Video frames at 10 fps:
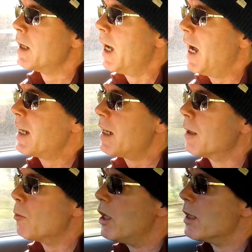
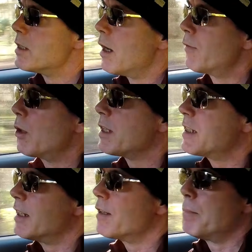Handling wise, I've got a
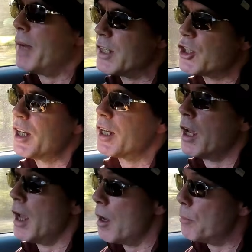set of matching
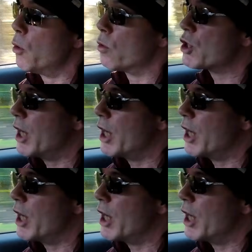Porsche